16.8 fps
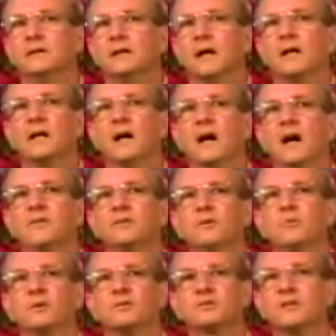a God
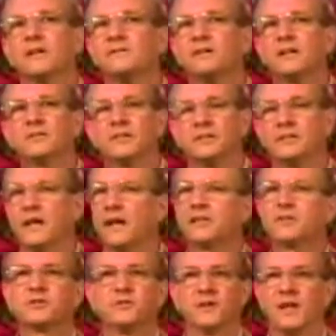that wants to give us a
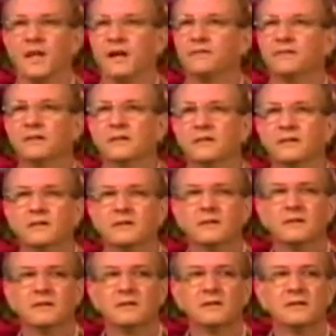tasteful life,
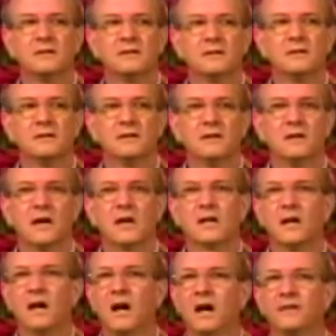a
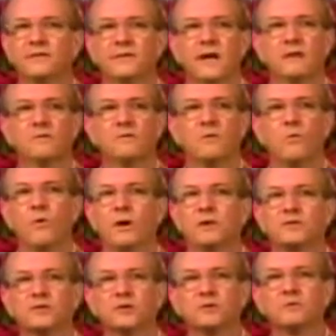God that
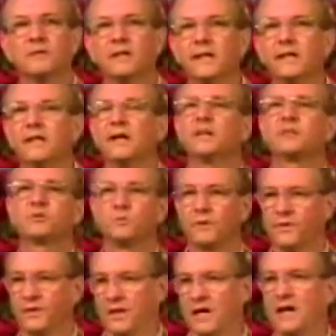wants to lead us
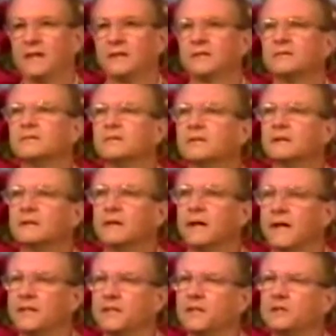with light,
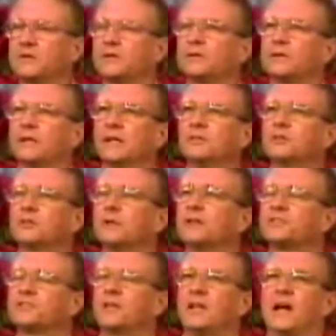and enter into
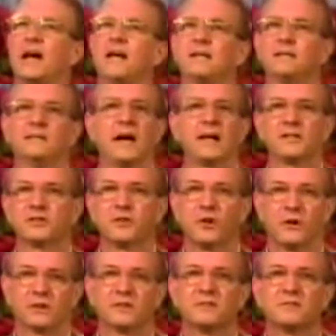his light, not his
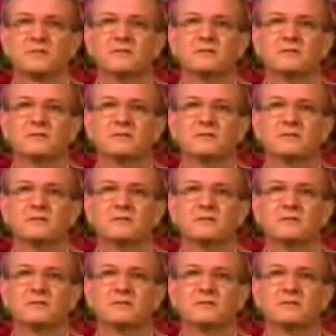darkness.